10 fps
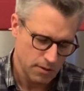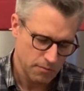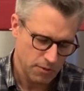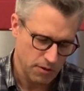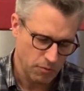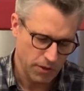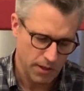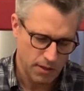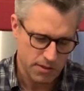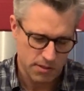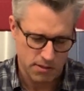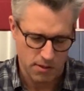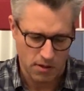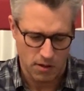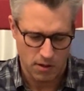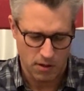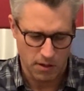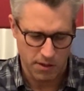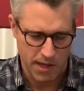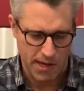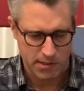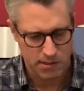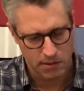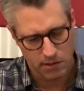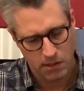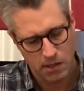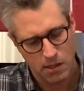put the wheels on the axle,